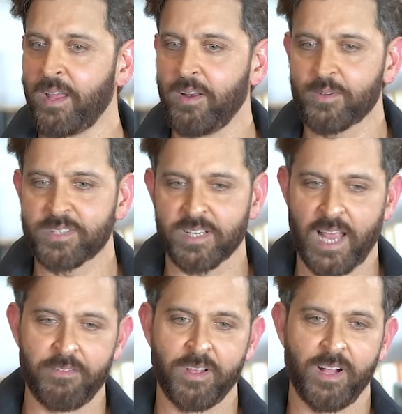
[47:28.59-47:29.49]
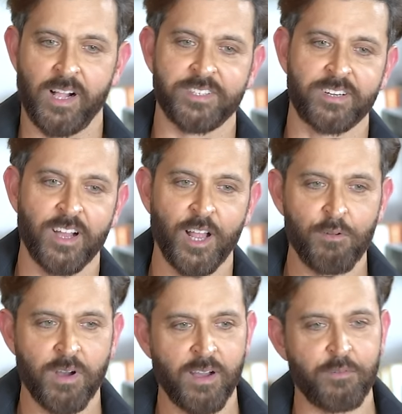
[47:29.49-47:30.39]
You know, I was having gajar ka
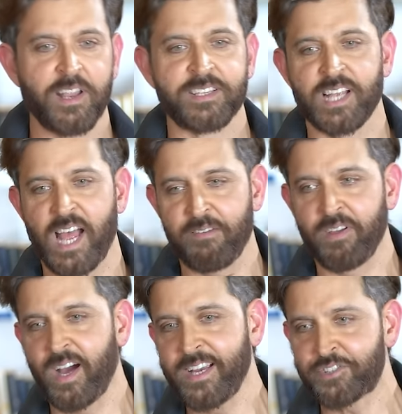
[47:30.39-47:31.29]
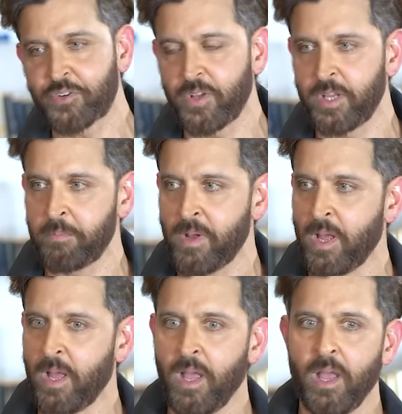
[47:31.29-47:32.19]
halwa, having ice cream.
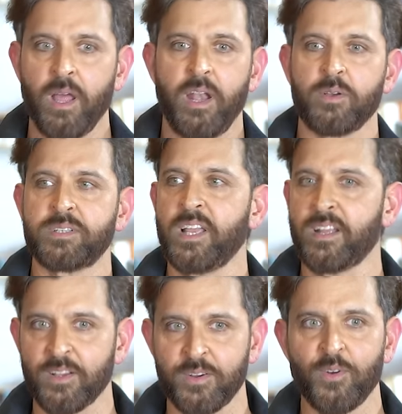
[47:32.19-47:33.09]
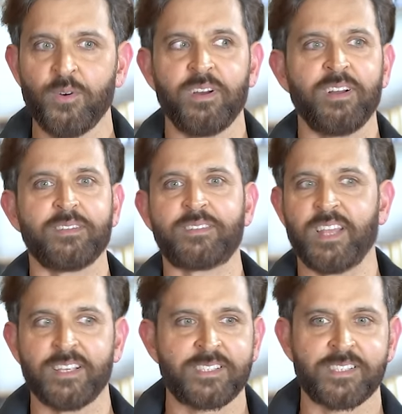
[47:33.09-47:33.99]
And I was like, you know,
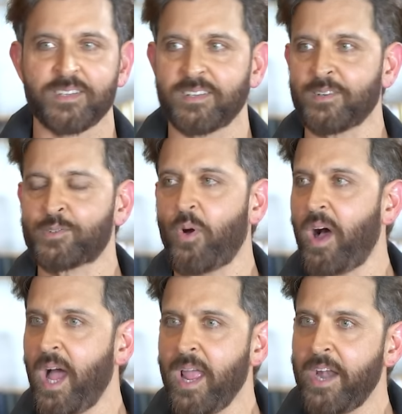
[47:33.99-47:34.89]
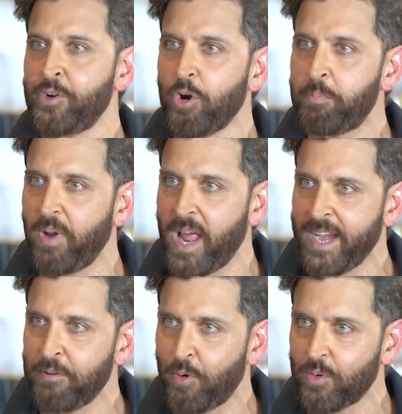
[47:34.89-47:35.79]
so I had not
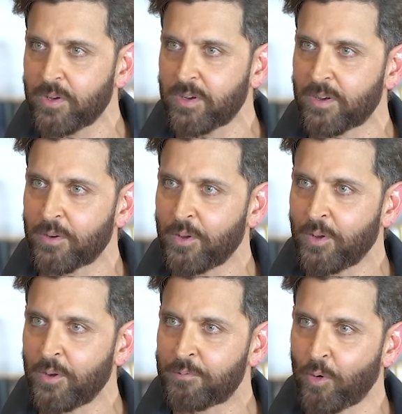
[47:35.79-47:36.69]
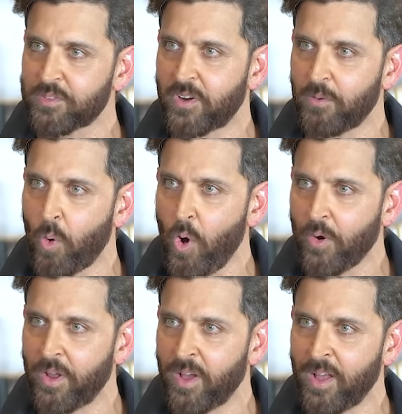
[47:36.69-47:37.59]
planned for the reward.